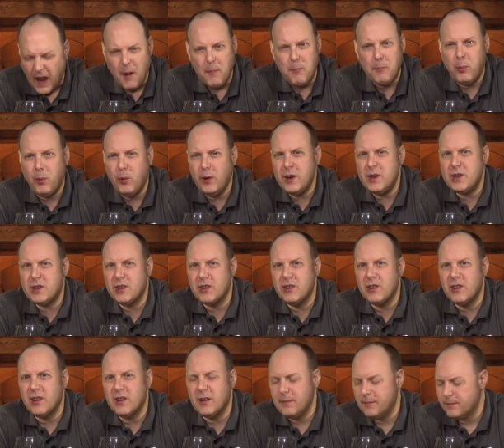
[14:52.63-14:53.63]
I'm pretty
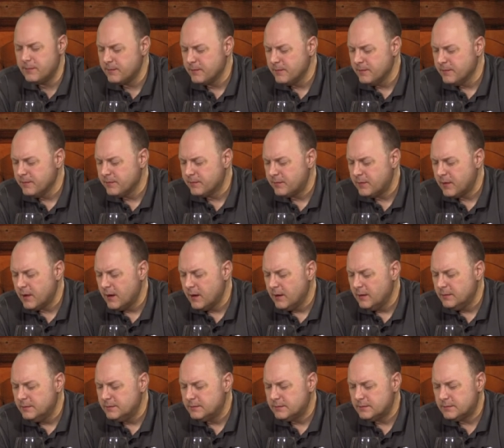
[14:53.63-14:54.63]
sure
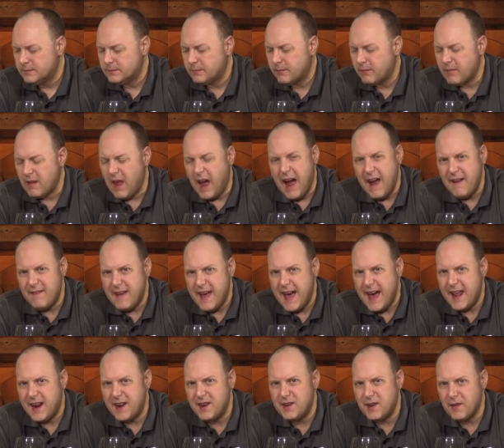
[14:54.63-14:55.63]
I've
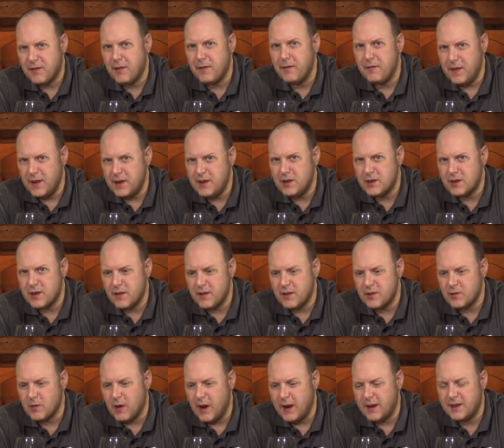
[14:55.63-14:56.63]
had a different vintage of
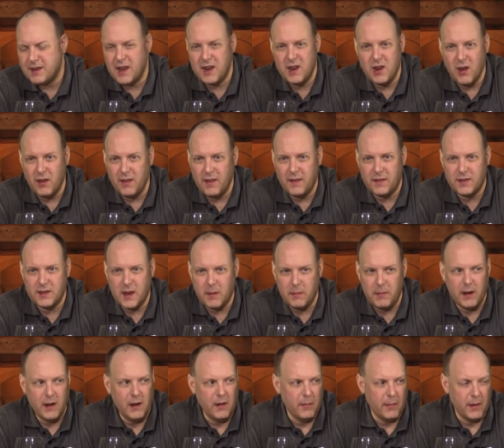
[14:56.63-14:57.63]
this wine because I know they've sent
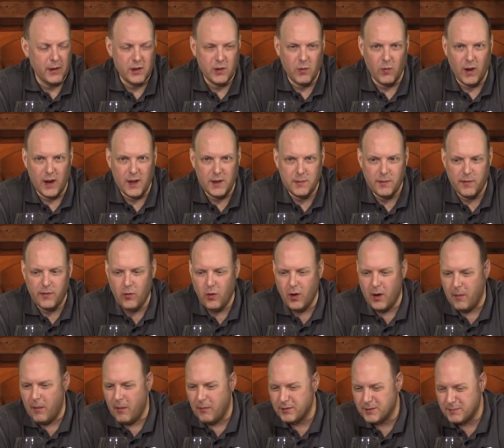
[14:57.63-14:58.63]
me a bunch of wines before,
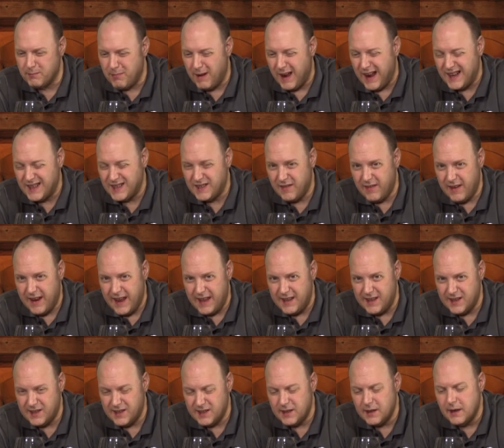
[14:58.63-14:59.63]
and I'm almost positive I had
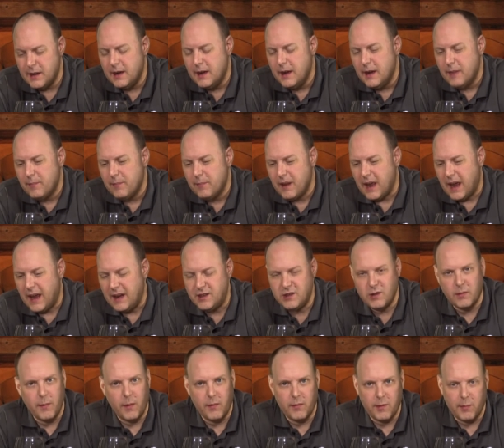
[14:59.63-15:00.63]
this. I just
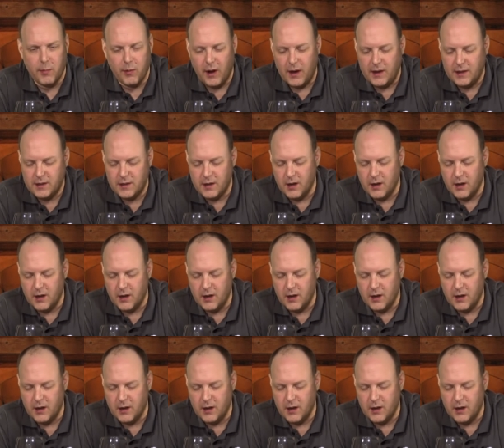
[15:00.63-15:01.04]
don't remember the price.